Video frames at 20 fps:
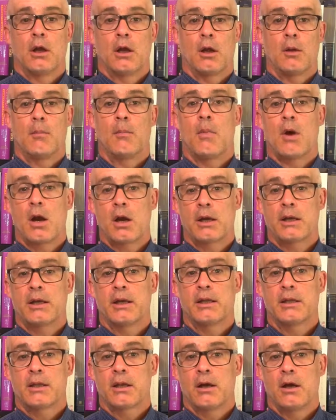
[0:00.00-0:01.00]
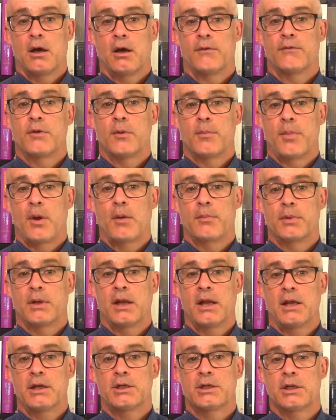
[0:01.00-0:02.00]
market of the
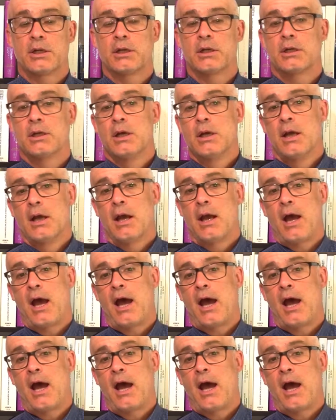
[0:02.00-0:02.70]
population,